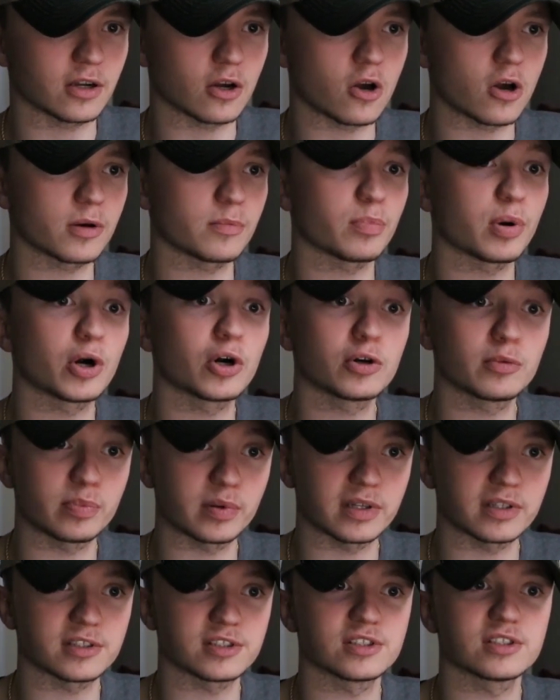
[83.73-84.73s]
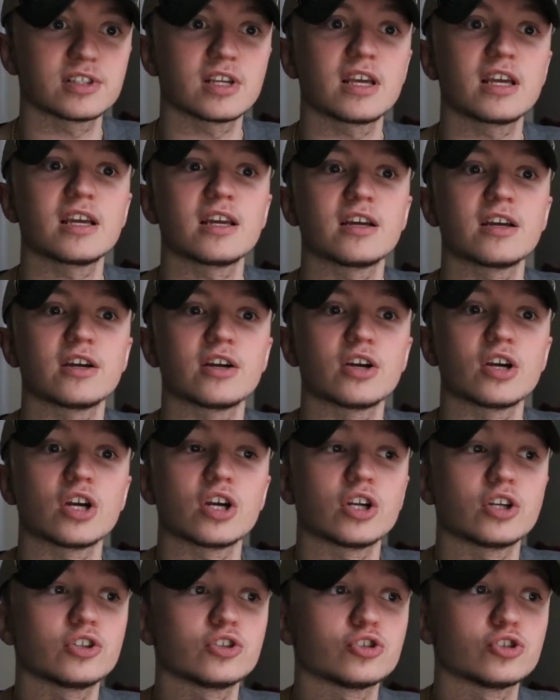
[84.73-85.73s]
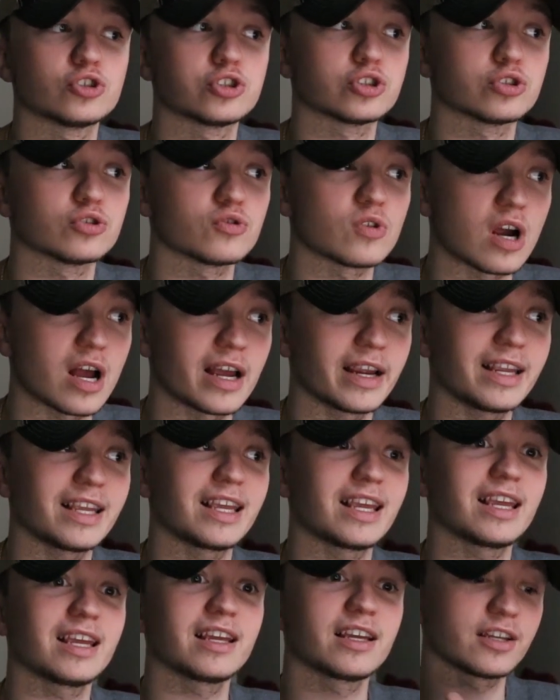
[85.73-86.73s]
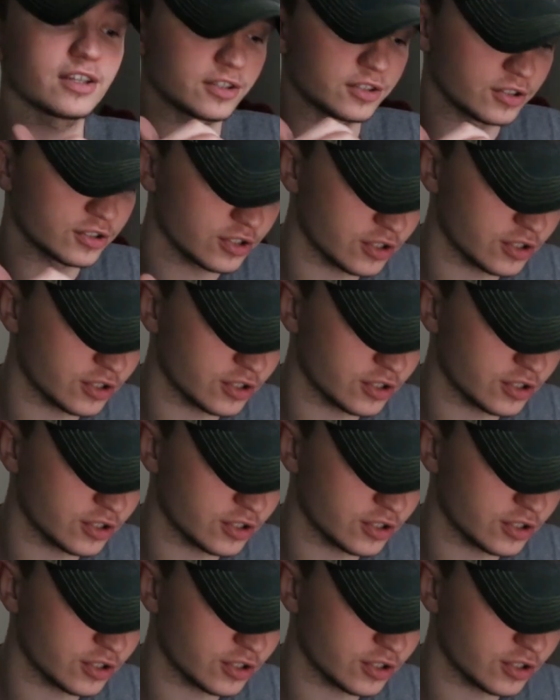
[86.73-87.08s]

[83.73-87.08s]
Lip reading: on purpose, trying...